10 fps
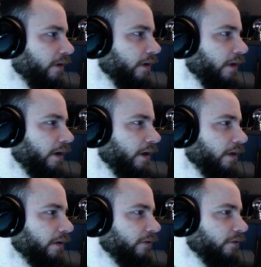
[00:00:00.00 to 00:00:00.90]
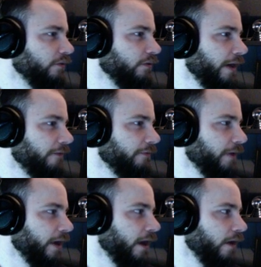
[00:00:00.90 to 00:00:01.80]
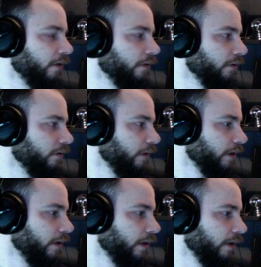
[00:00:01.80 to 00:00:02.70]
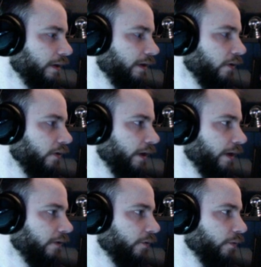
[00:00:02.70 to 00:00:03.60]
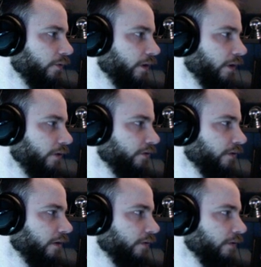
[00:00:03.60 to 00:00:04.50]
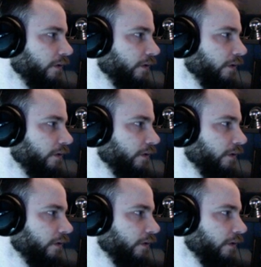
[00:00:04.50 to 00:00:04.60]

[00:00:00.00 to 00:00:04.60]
uh, let's do that for now and then later on I can remove the other stuff.